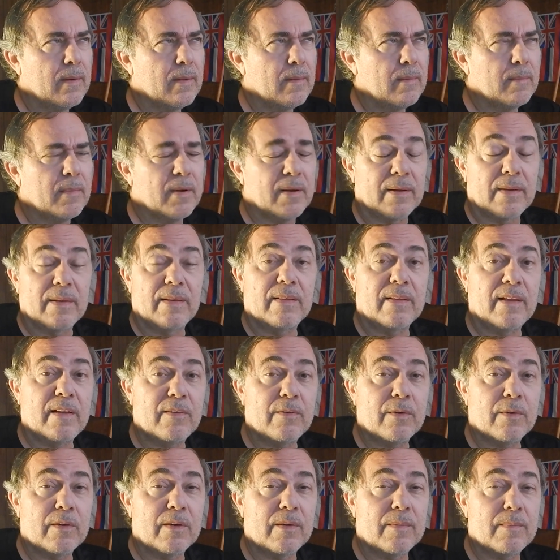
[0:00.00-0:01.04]
But they
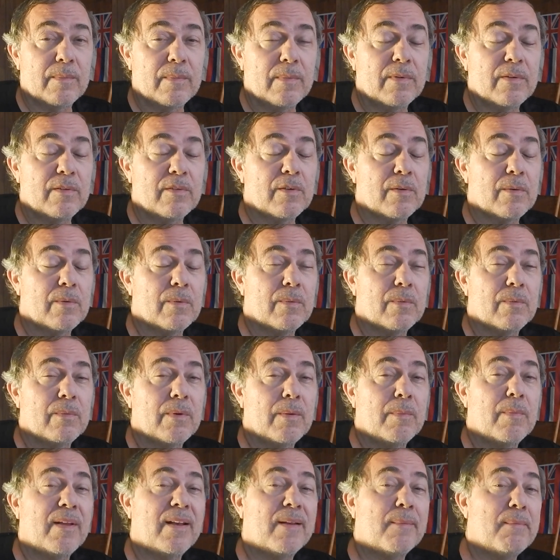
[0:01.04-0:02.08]
took them, so we
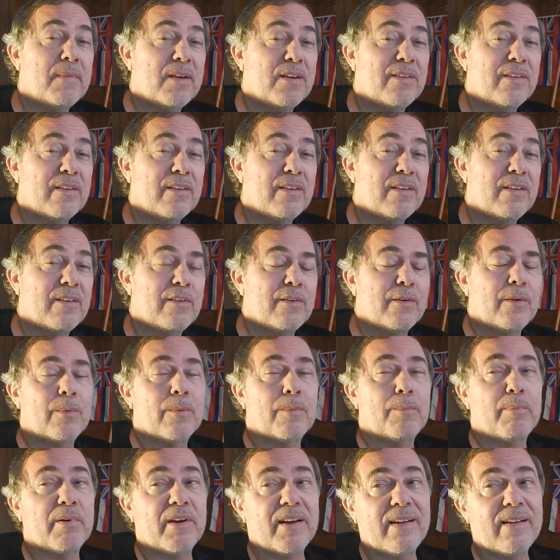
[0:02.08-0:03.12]
made a mission to go
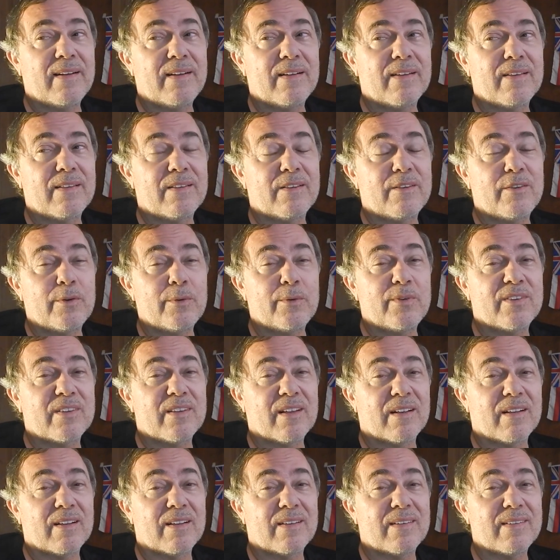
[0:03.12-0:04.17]
bring the two
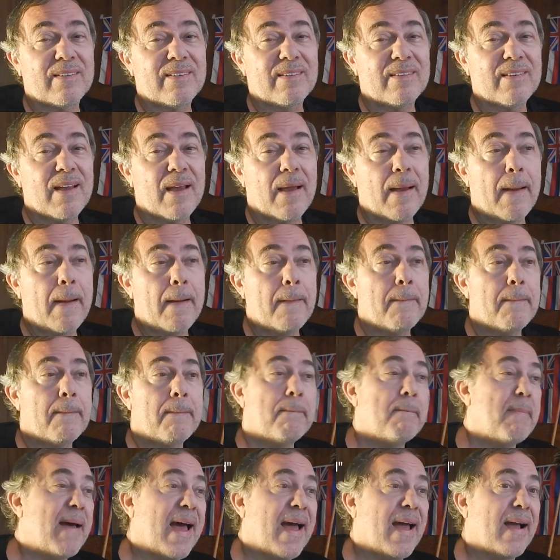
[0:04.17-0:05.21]
skulls
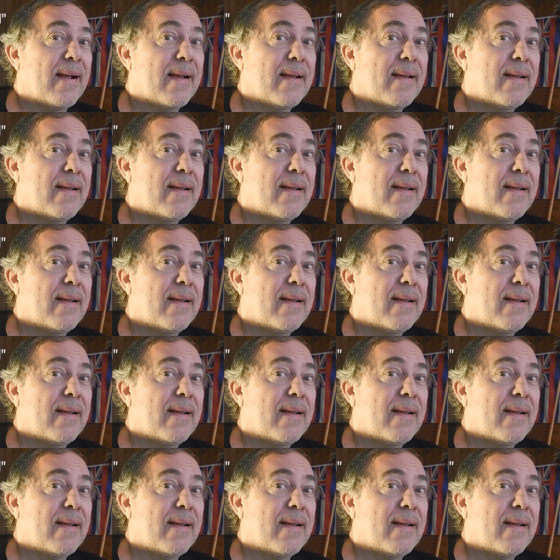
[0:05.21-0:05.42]
back.